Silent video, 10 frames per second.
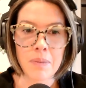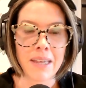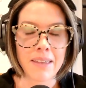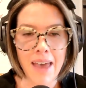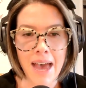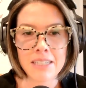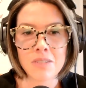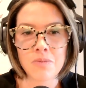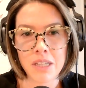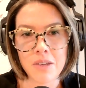like that's
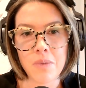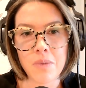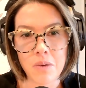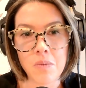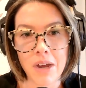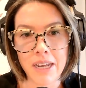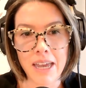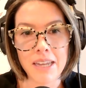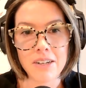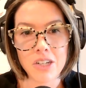really where we want to
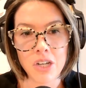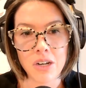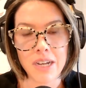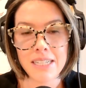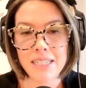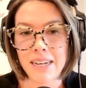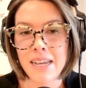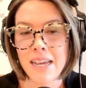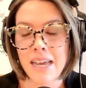get curious and